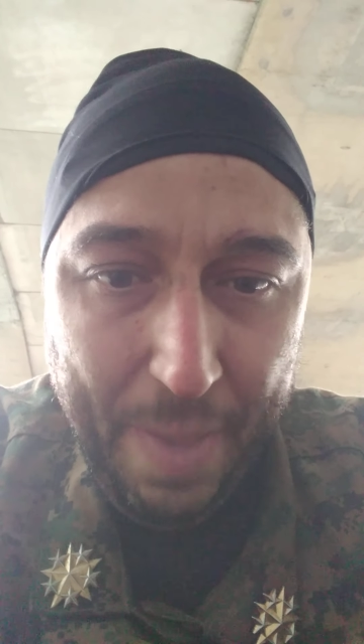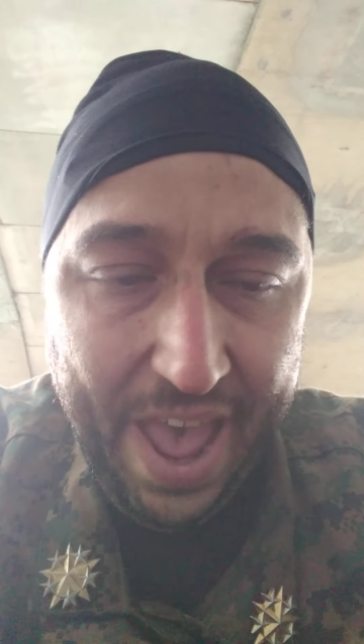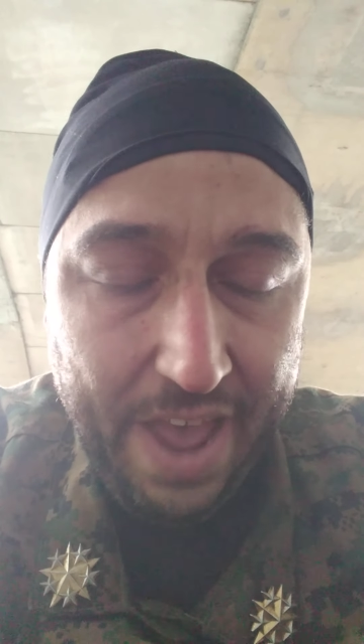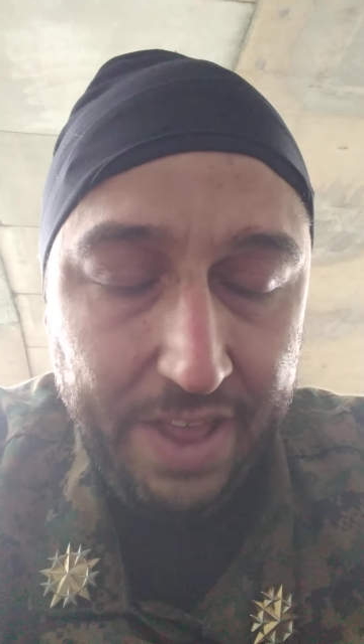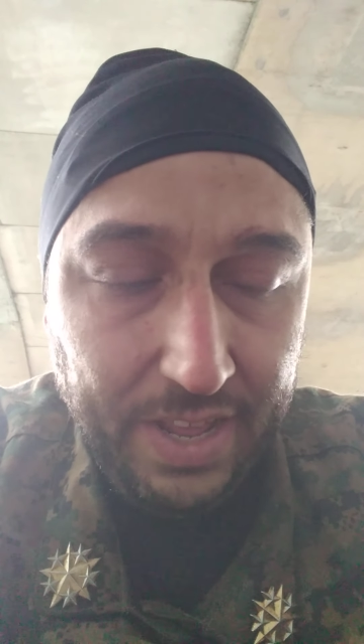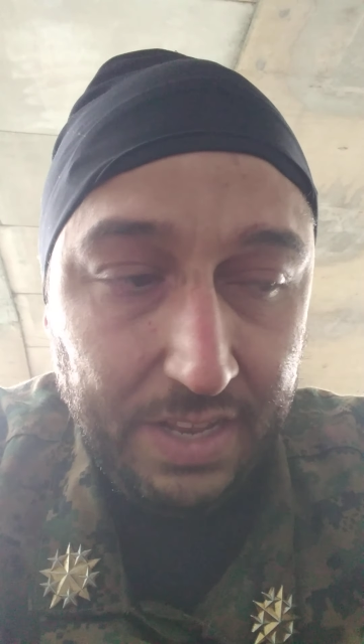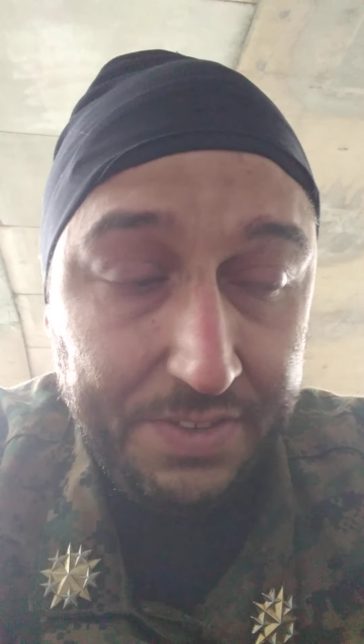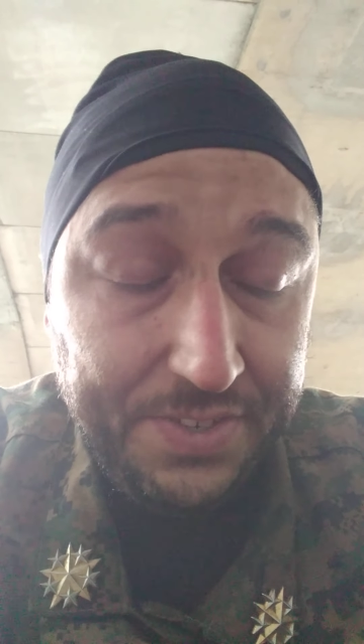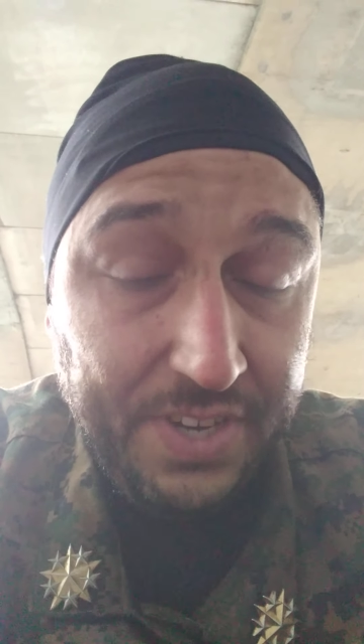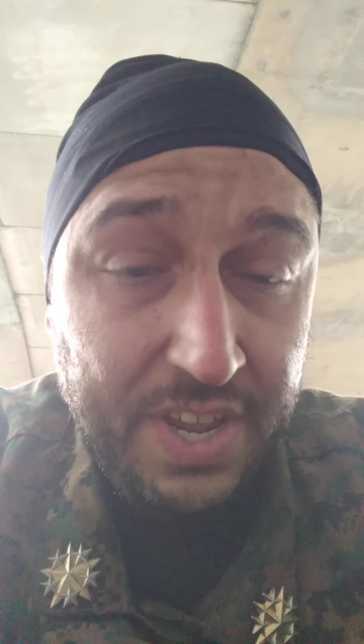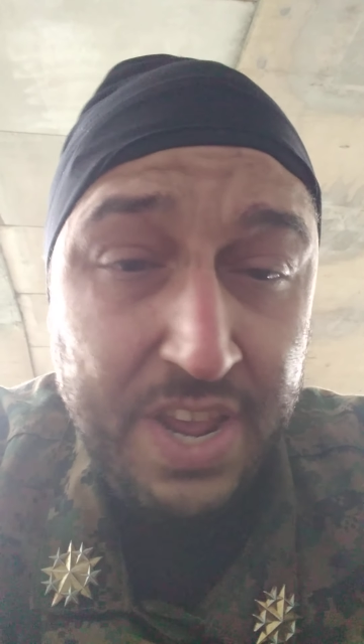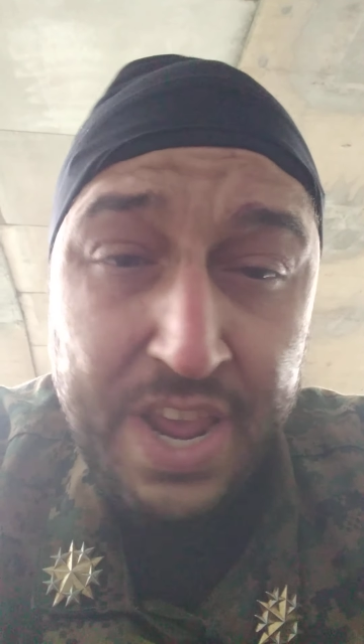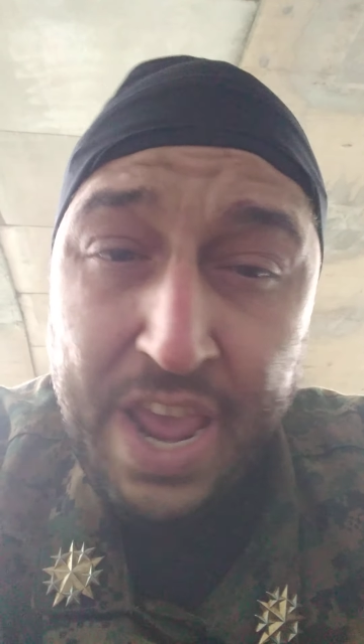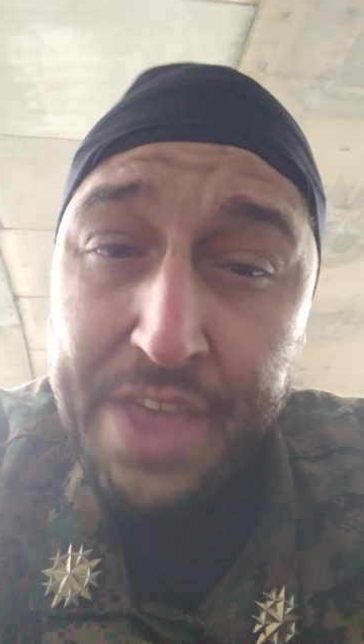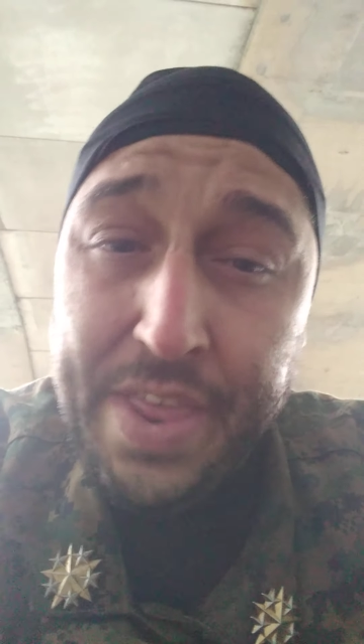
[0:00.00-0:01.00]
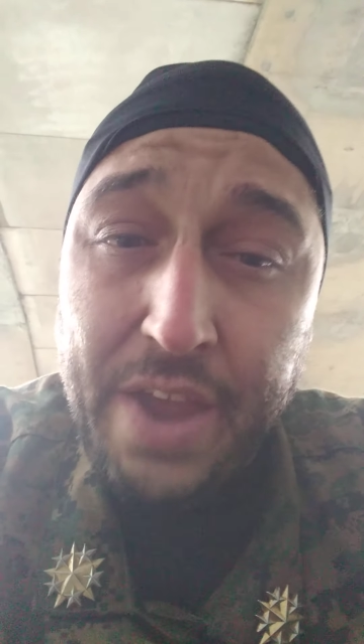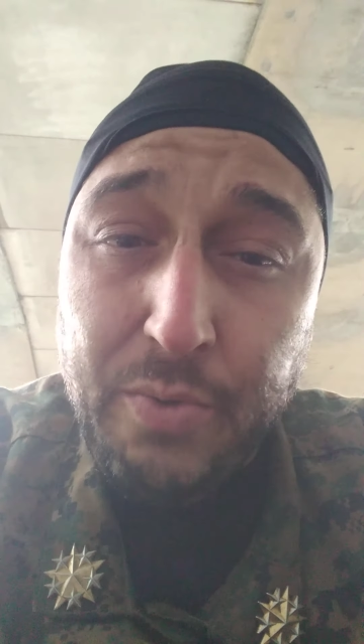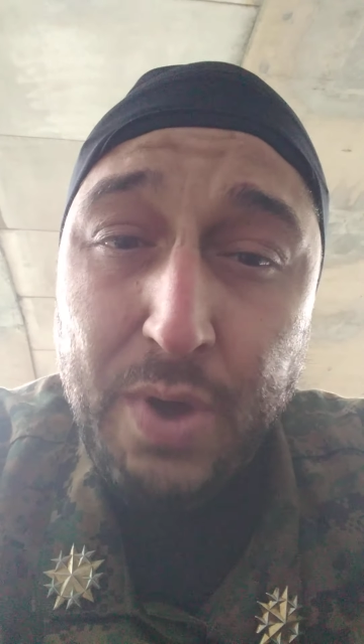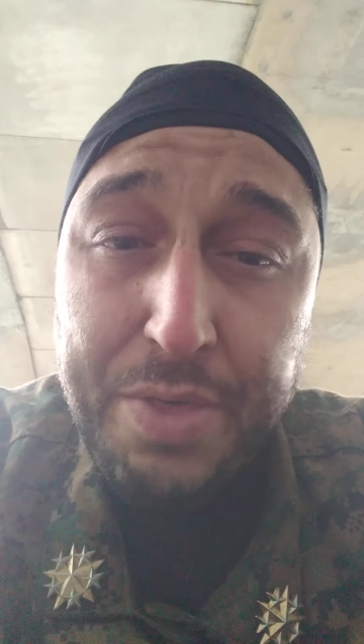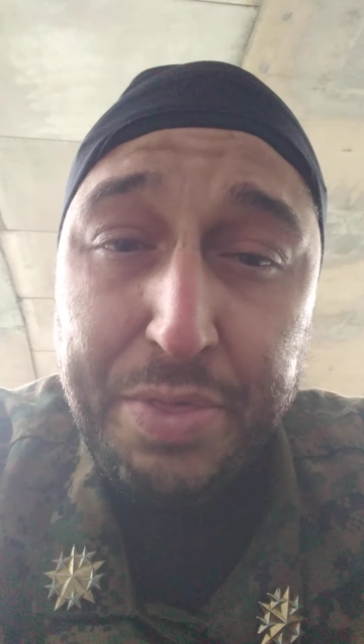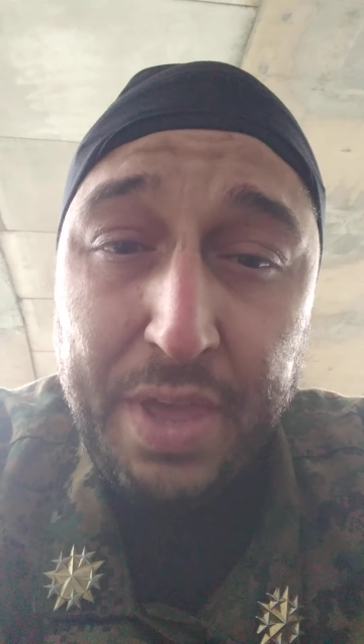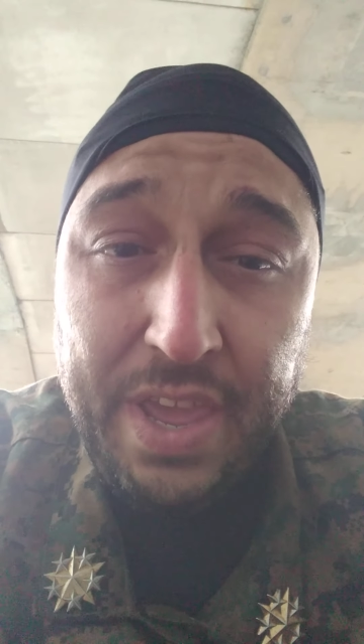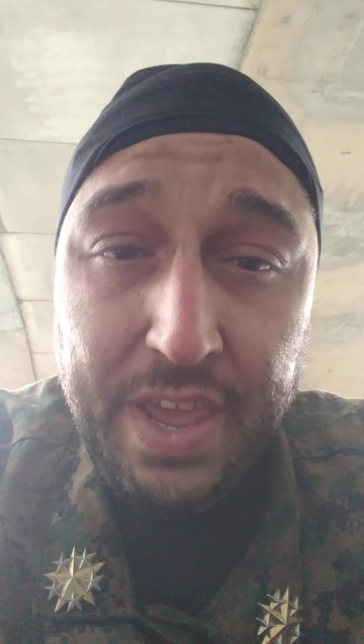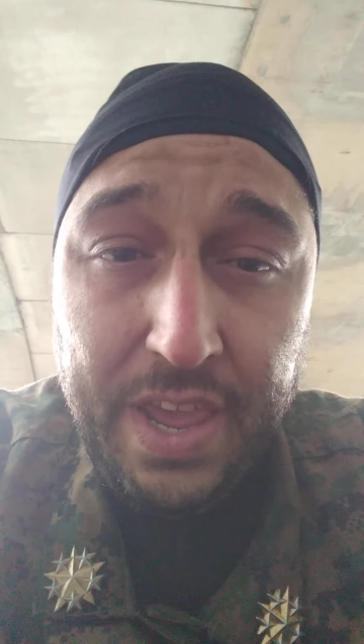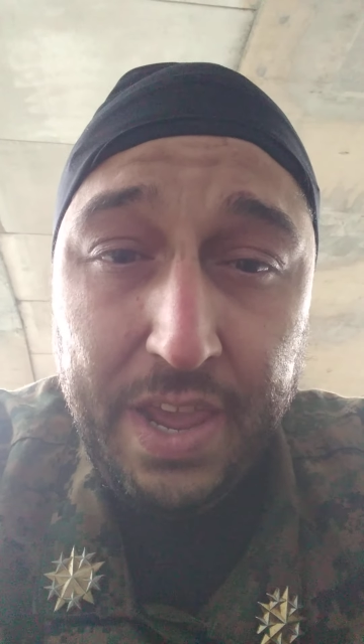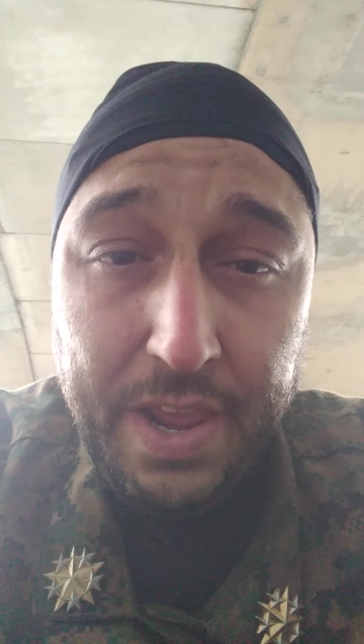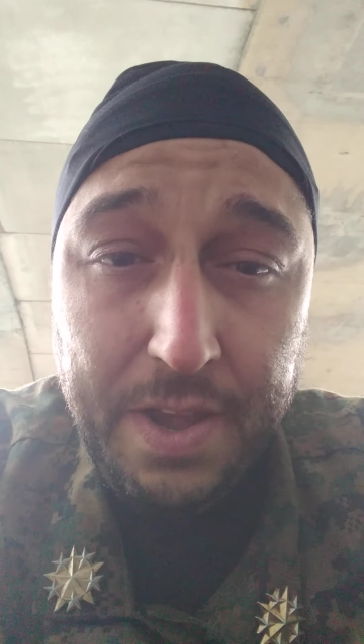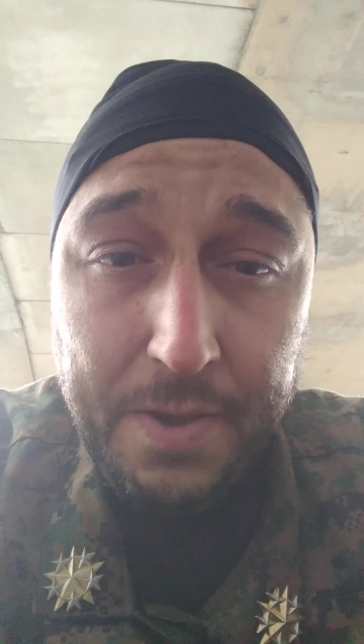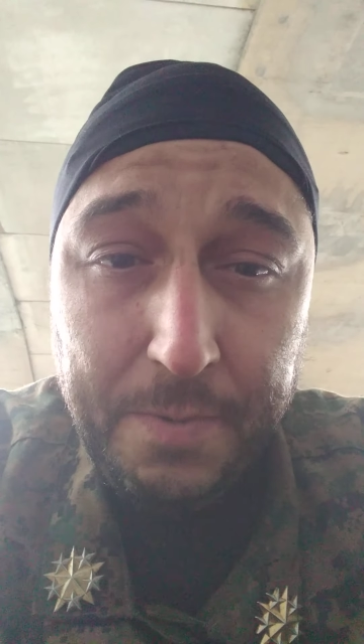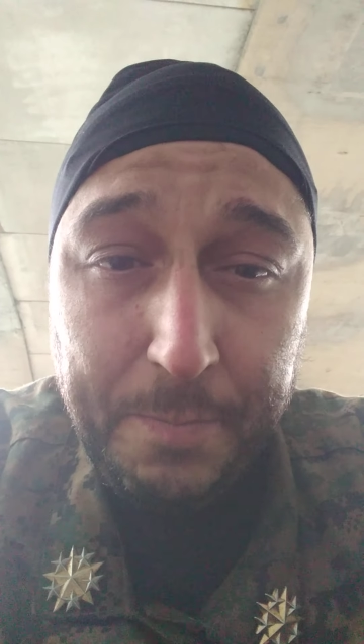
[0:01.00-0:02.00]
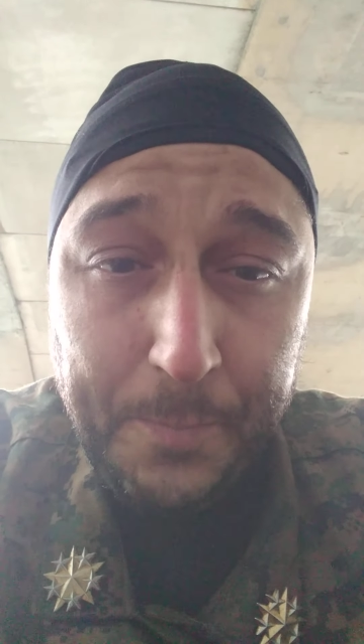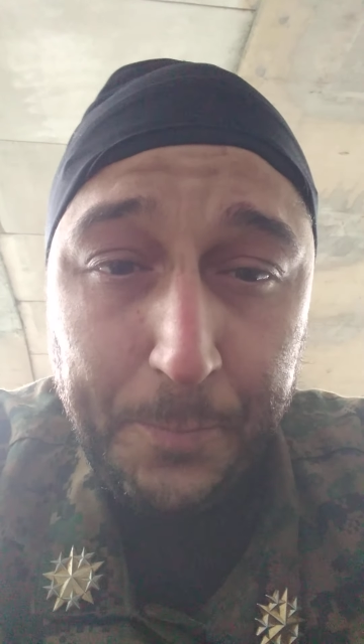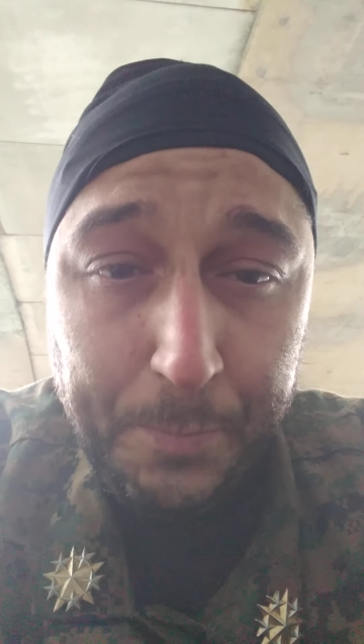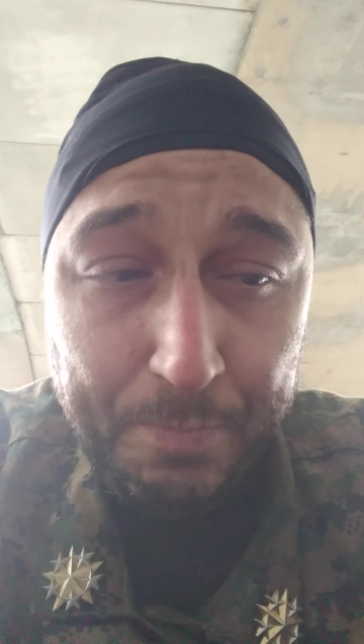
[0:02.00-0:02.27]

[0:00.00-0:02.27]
balance. And then within,